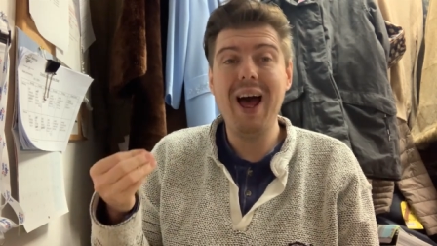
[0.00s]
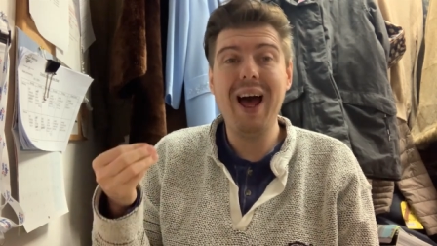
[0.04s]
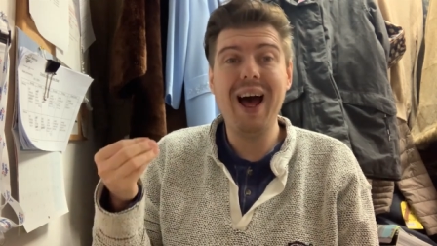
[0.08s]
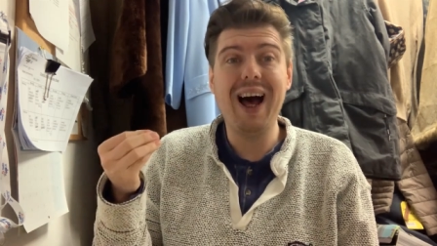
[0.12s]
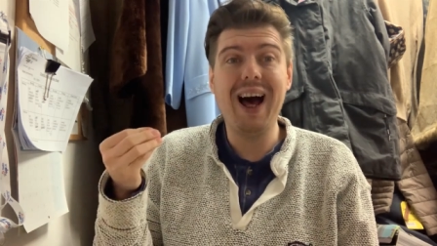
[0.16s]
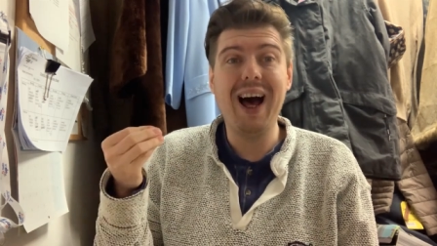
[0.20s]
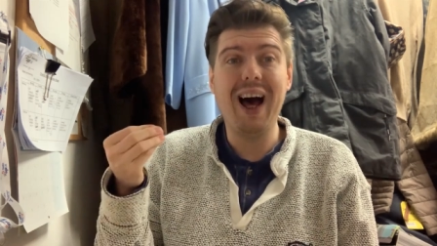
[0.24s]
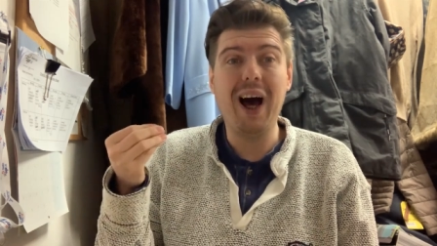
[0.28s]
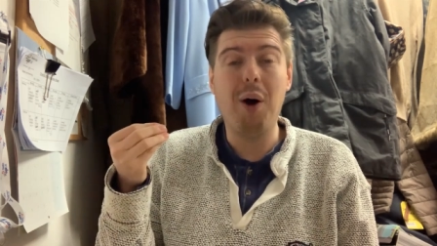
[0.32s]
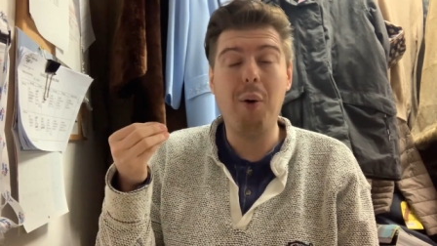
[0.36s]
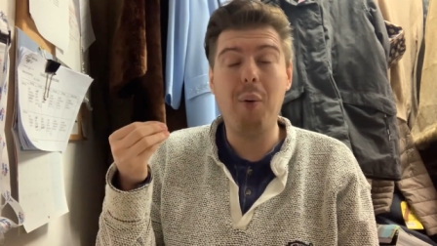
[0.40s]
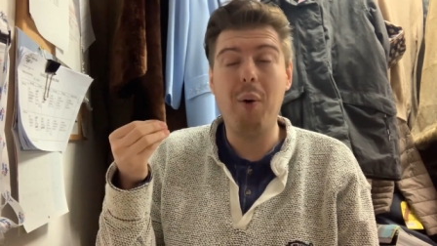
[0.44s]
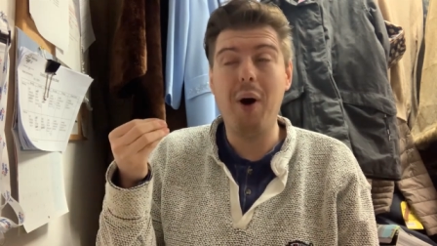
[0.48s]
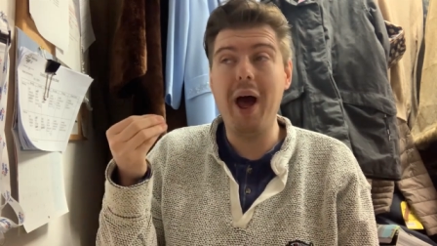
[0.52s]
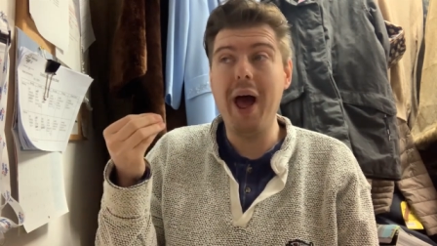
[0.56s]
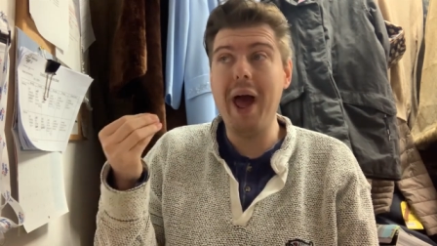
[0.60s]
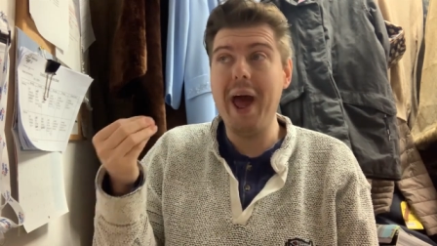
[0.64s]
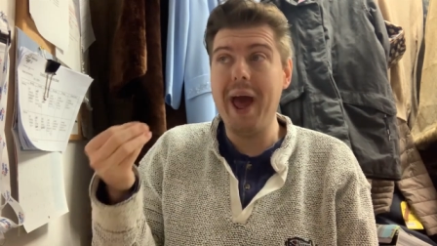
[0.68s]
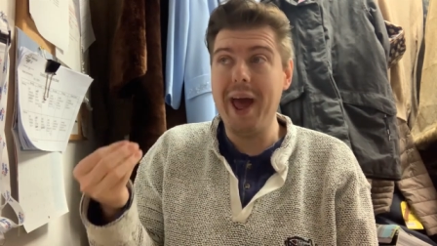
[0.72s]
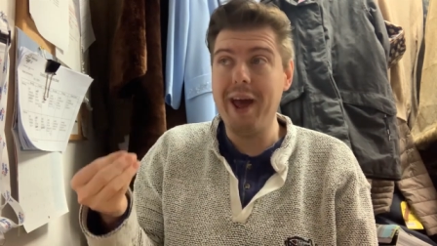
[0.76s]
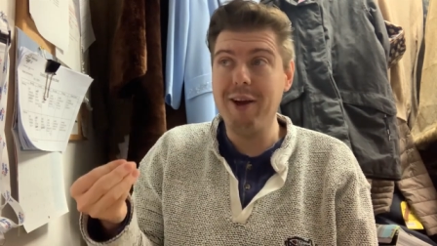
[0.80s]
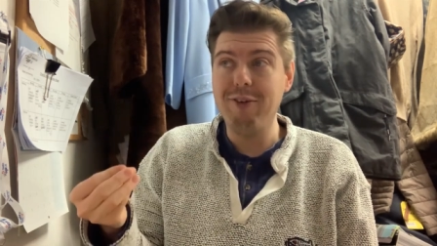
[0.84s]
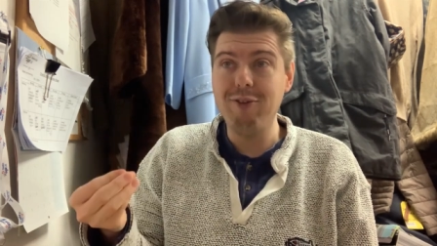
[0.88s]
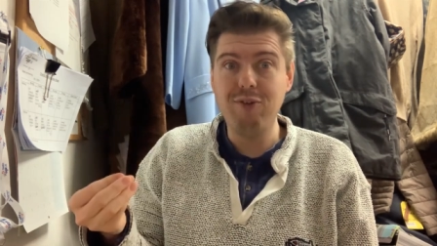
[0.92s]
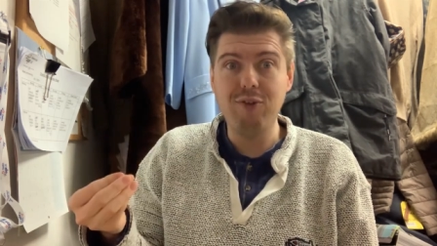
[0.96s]
how
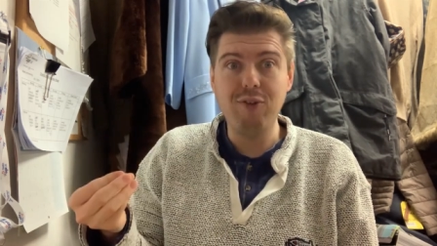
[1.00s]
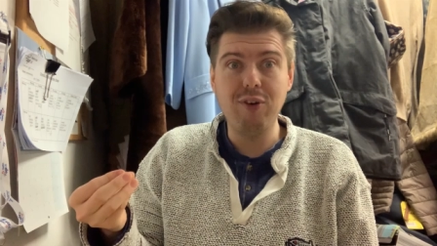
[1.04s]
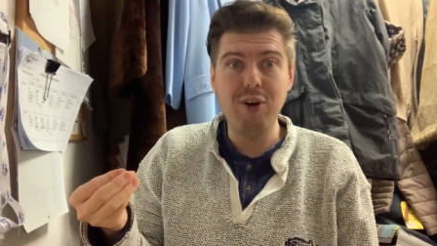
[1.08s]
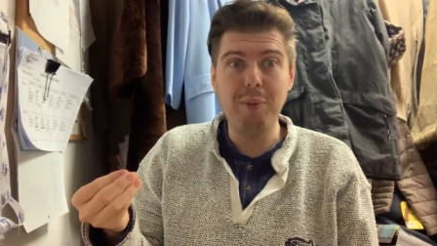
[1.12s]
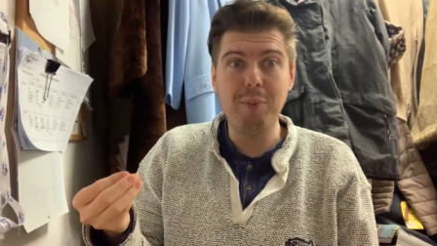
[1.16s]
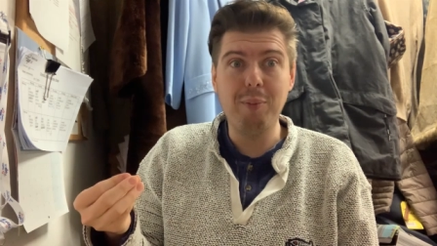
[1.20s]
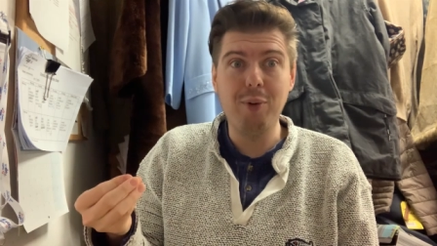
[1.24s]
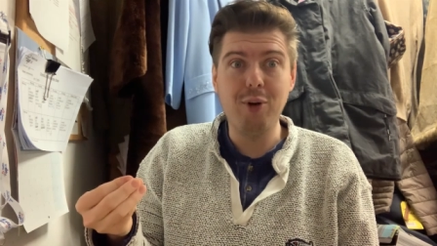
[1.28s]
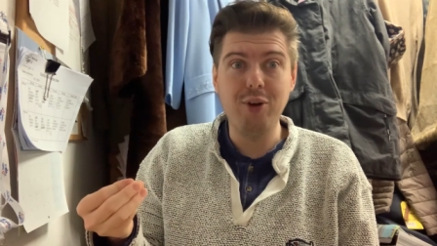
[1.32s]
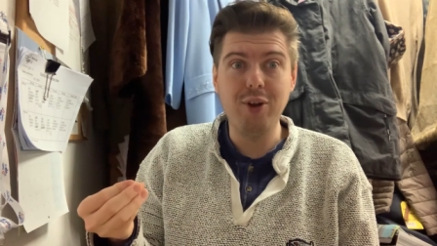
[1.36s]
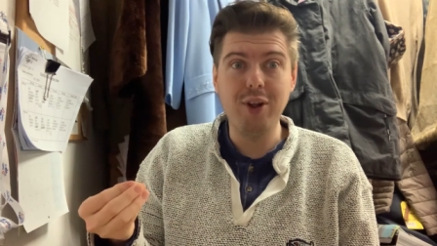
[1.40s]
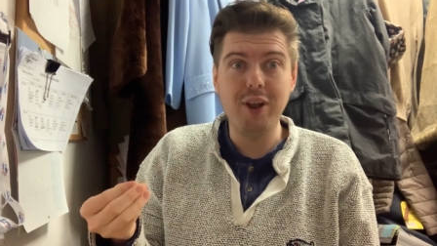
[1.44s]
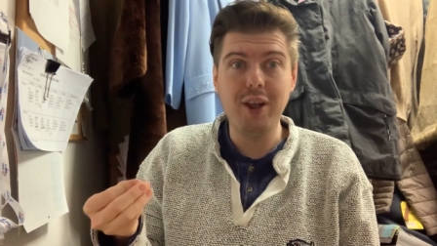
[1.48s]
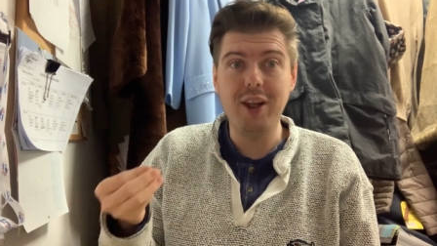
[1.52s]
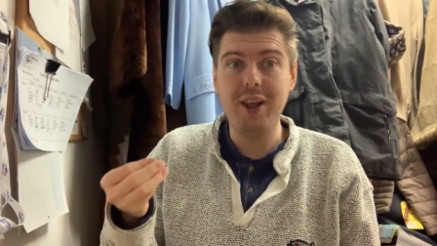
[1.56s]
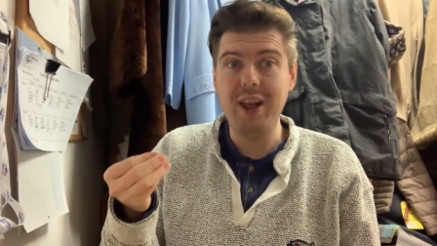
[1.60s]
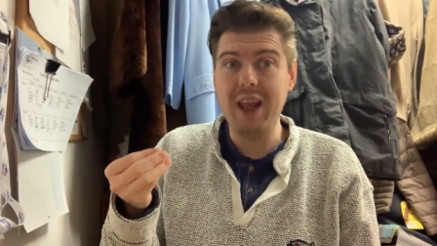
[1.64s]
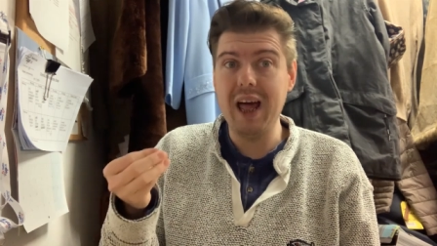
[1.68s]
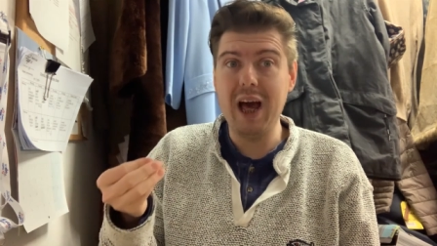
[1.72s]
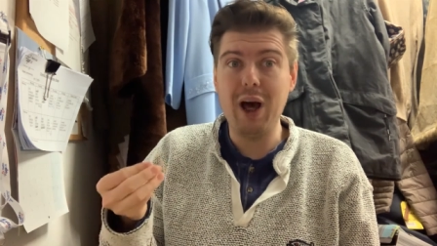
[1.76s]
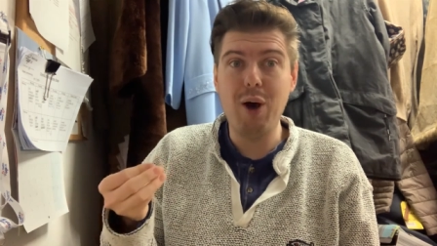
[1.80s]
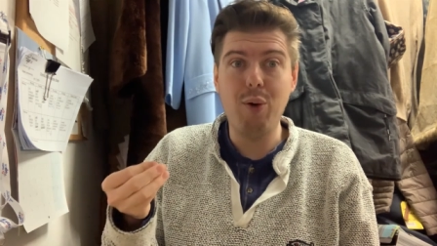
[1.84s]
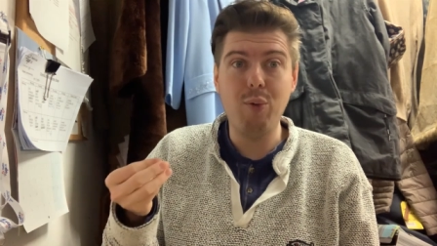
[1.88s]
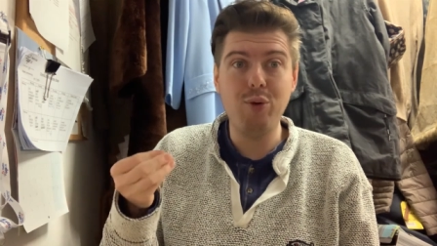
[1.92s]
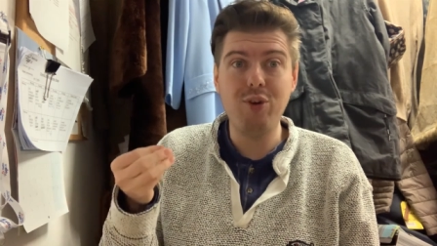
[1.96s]
everybody
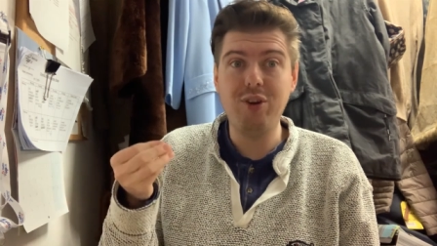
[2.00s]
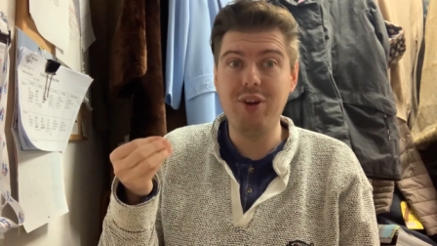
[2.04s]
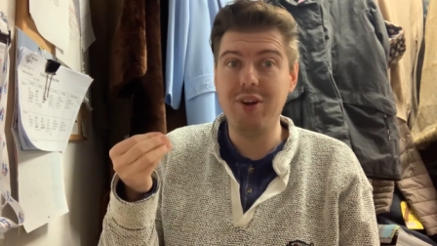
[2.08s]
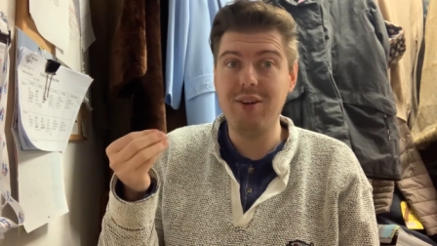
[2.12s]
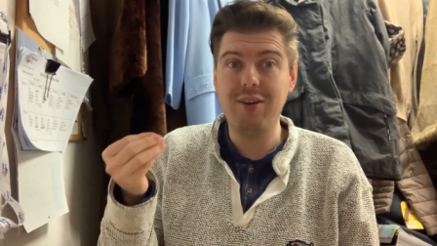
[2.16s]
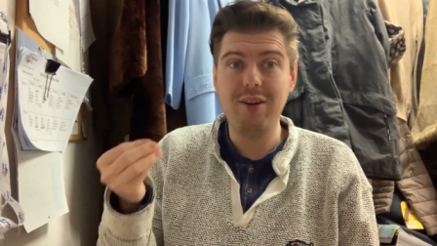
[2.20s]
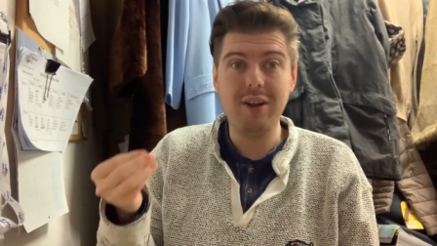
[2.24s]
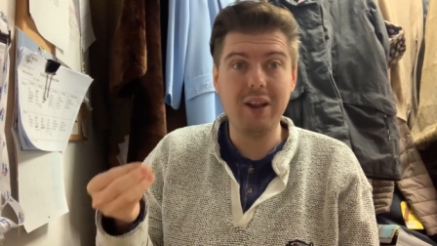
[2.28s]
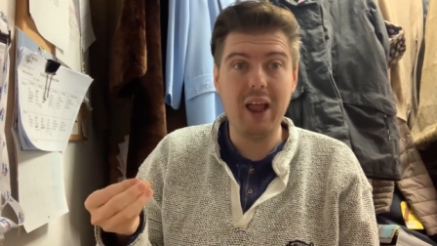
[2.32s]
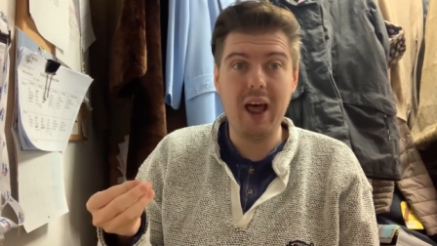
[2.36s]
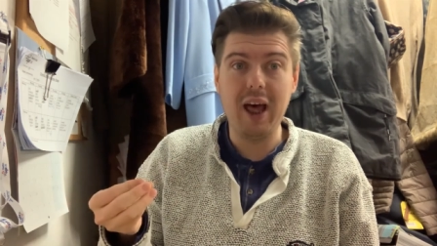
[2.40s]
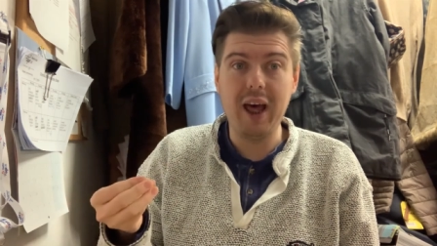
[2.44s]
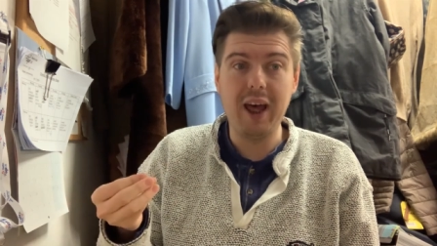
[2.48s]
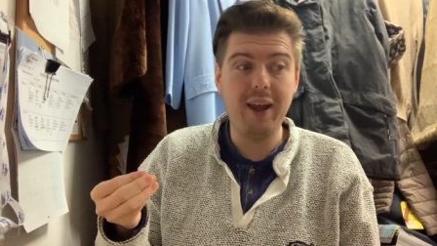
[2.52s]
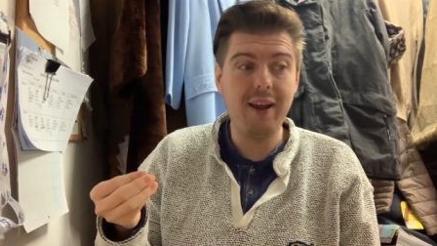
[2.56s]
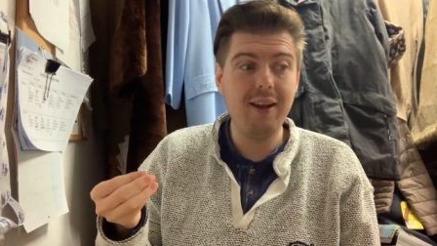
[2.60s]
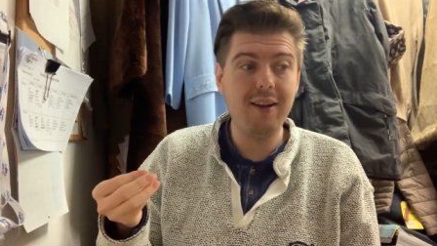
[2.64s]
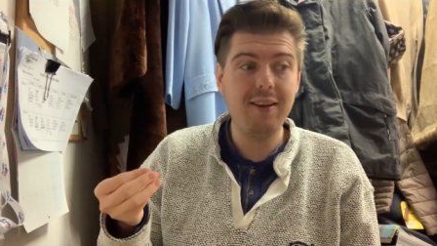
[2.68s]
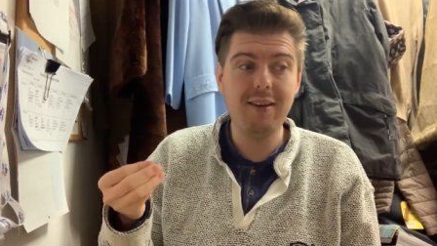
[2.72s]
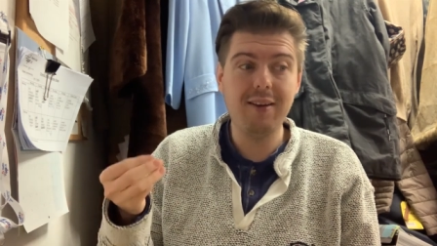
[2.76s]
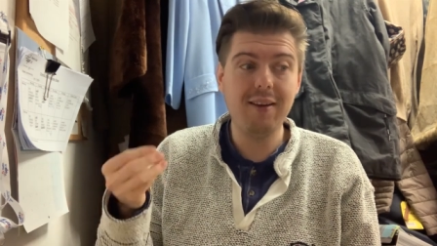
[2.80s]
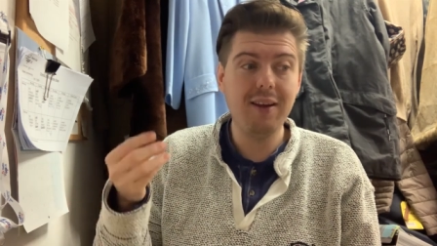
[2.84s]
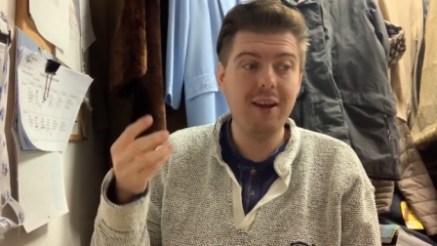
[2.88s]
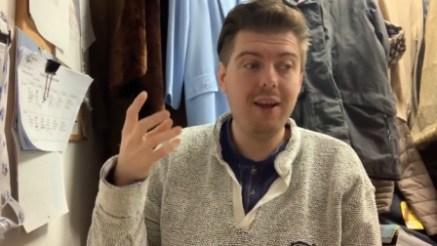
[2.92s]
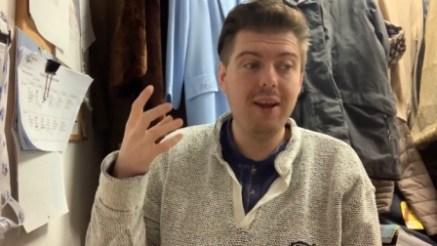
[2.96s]
now
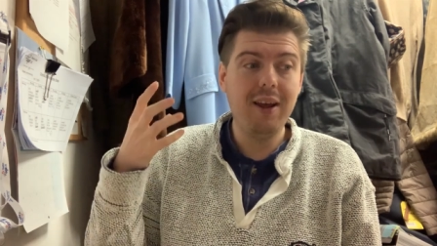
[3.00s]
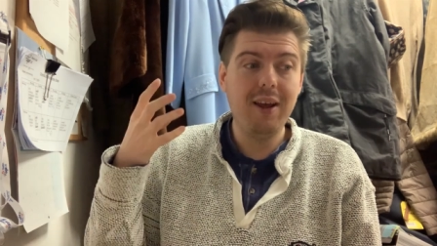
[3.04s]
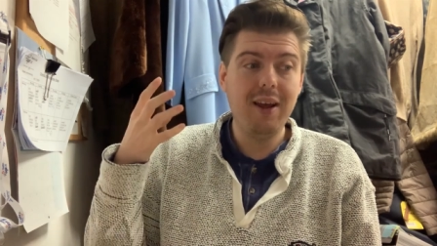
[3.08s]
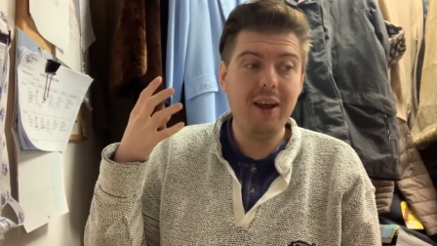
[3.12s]
disliked